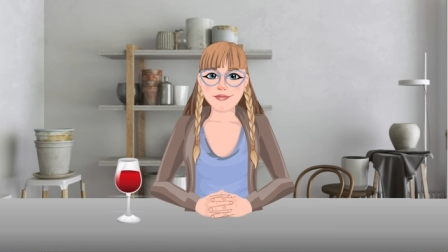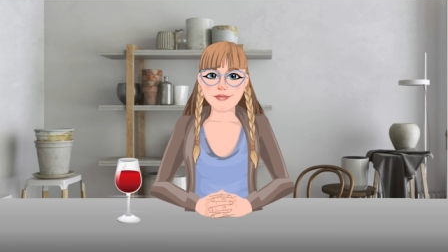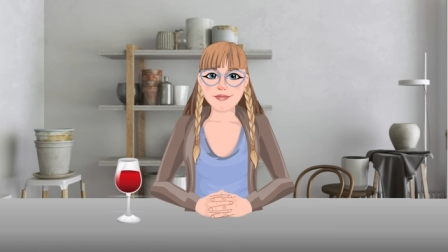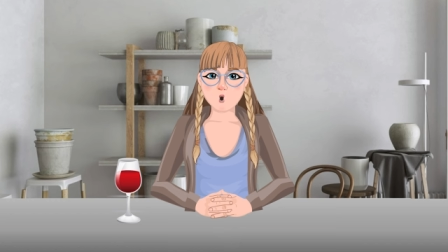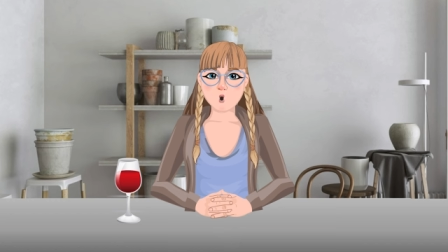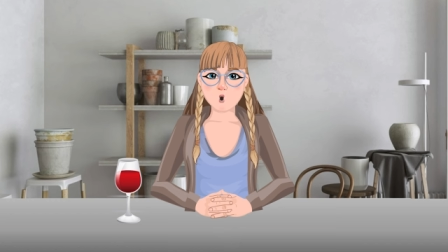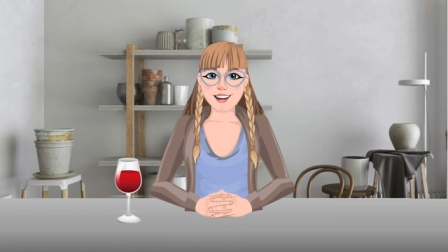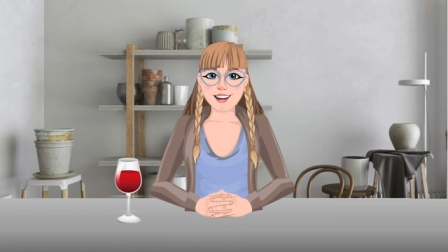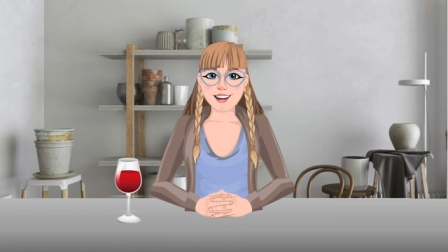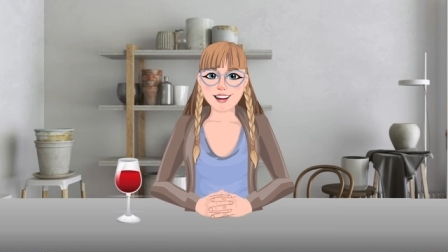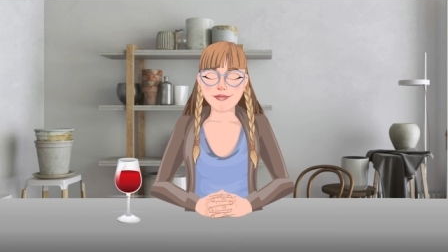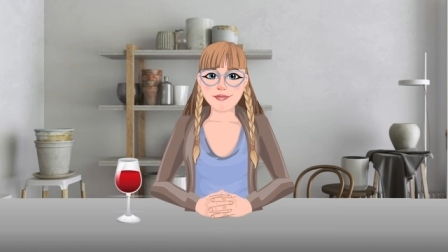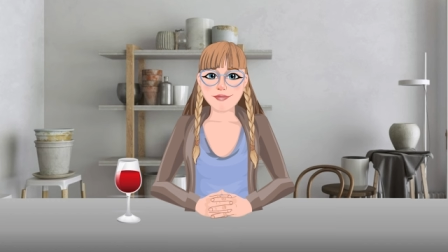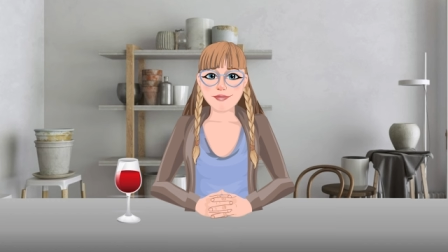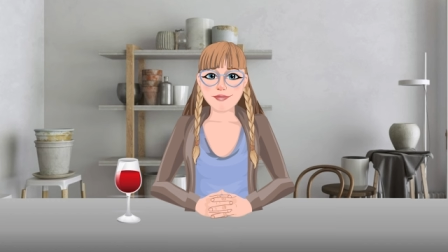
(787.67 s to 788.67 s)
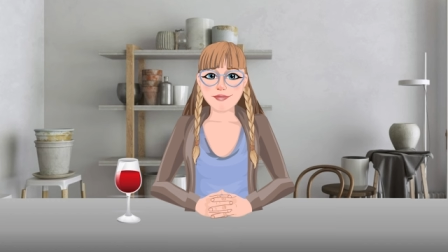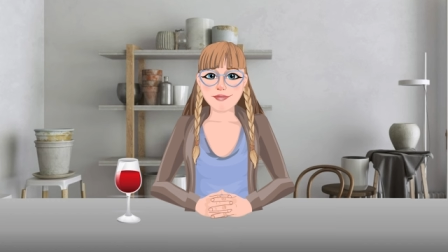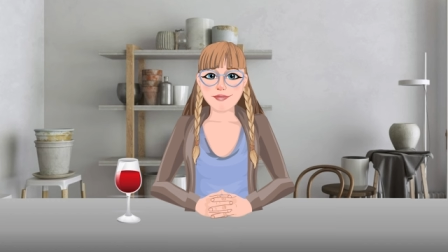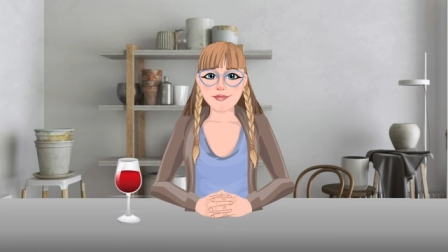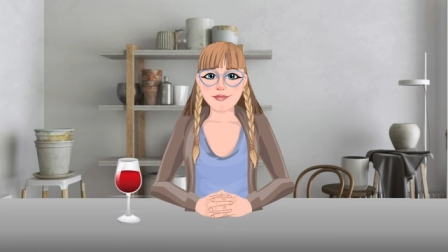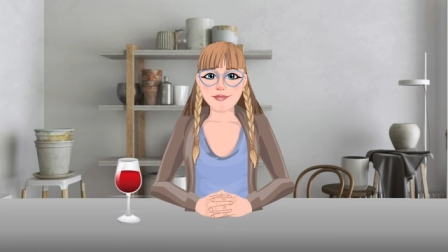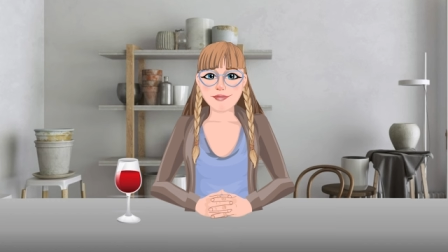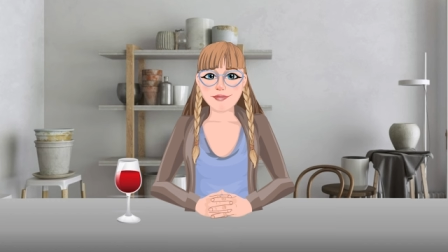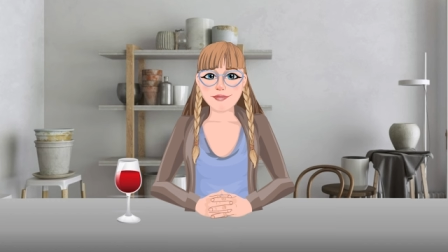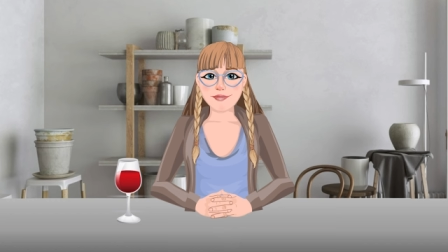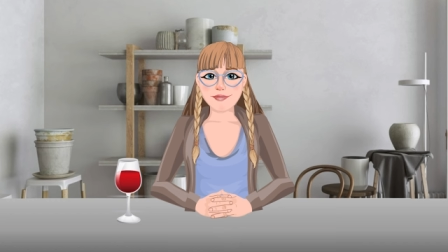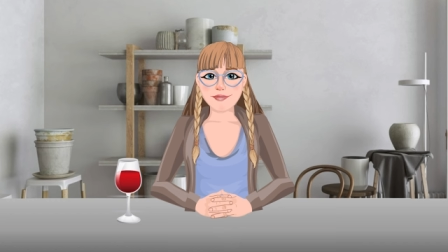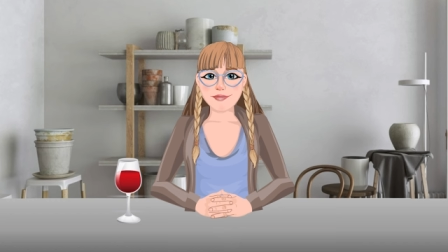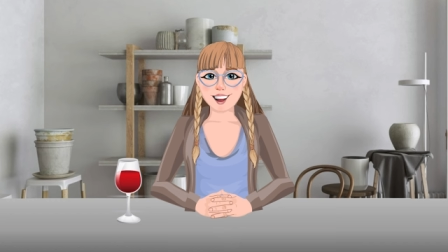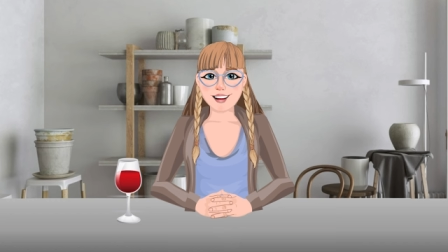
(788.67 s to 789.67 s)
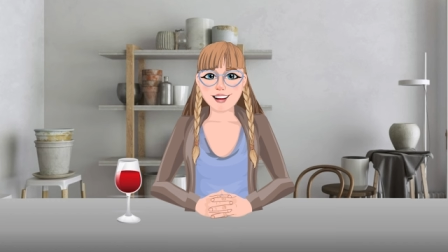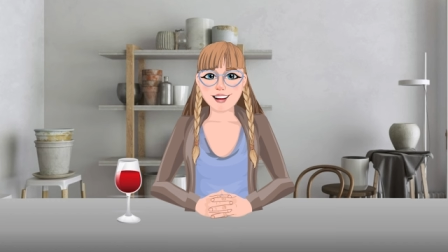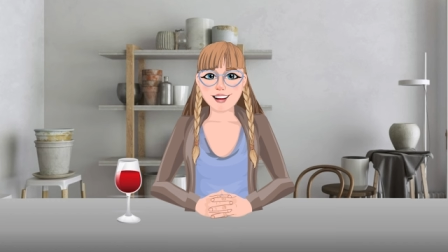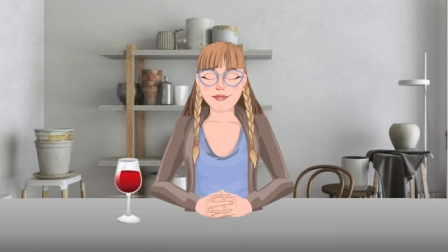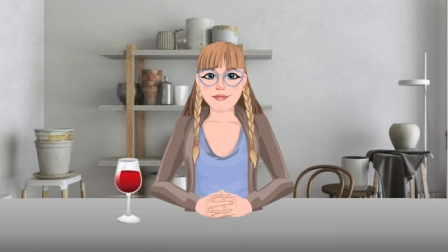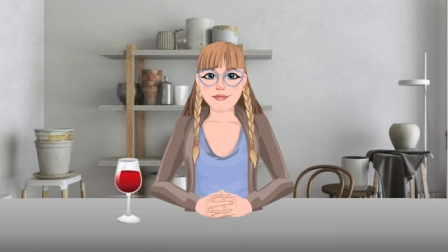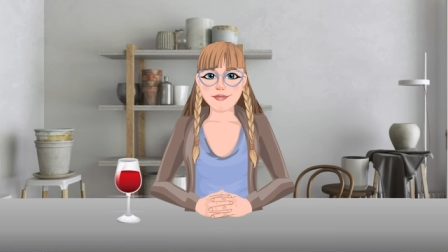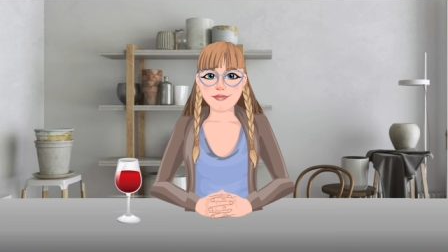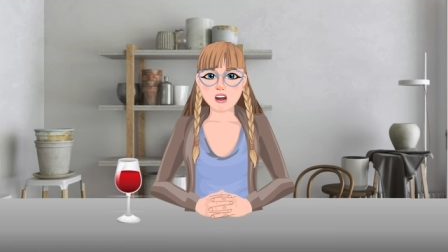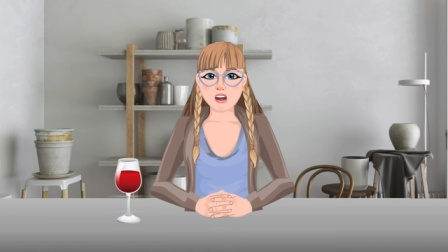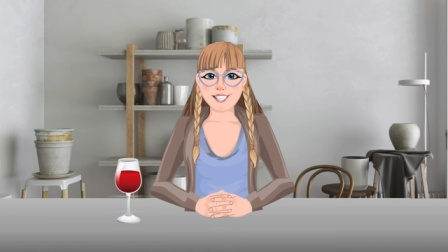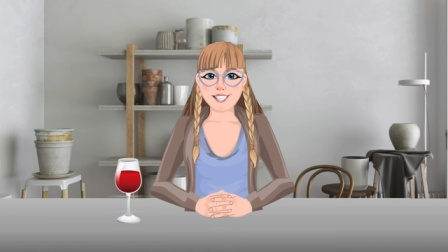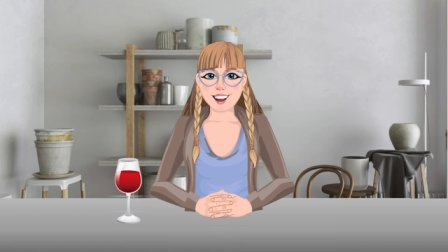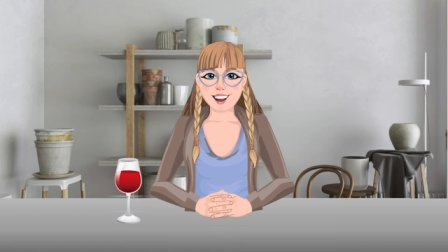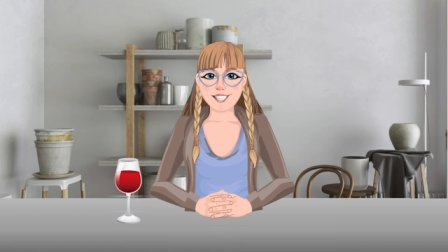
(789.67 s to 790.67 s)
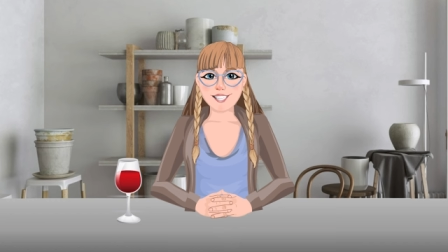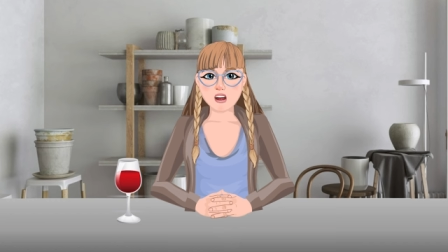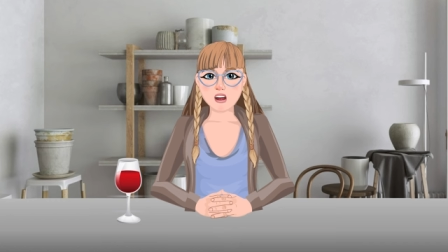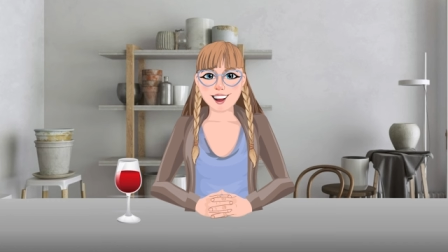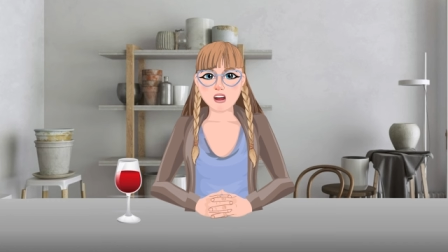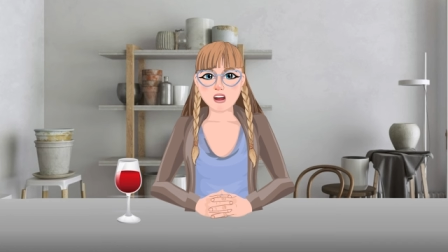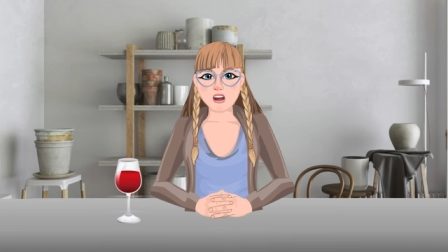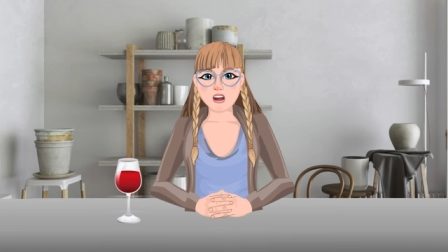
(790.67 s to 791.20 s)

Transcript: It would be, I mean, it's pretty solid.